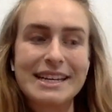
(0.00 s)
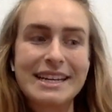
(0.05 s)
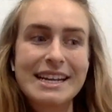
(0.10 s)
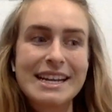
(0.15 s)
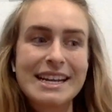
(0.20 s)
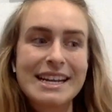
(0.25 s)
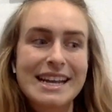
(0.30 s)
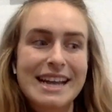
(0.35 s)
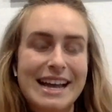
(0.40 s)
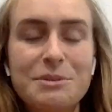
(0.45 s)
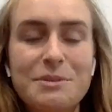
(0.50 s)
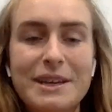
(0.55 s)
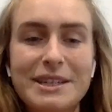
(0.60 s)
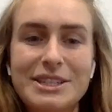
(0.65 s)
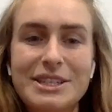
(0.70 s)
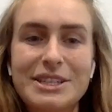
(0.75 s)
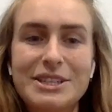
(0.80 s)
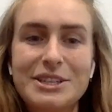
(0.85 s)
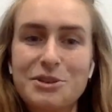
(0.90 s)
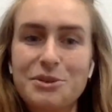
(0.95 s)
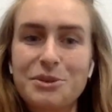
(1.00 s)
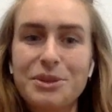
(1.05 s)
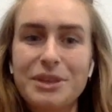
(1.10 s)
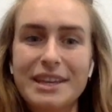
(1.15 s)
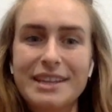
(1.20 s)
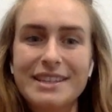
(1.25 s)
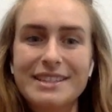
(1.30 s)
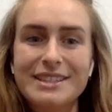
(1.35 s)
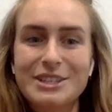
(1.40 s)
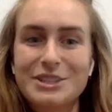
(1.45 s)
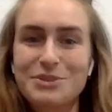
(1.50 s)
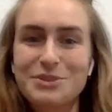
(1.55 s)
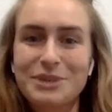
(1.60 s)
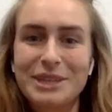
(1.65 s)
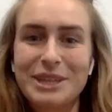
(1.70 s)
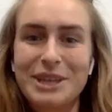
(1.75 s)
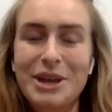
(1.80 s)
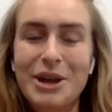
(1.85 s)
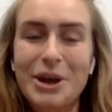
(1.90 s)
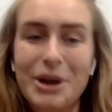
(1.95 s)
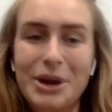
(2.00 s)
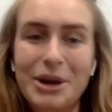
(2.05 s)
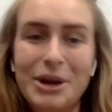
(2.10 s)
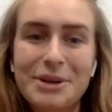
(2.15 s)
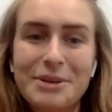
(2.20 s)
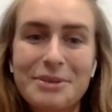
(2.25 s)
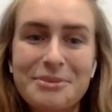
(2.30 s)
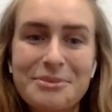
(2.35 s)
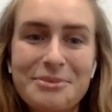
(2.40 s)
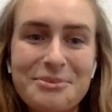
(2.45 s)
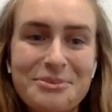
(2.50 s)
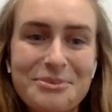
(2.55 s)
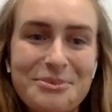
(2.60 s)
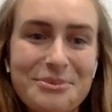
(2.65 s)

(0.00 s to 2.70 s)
but implementing new things is really hard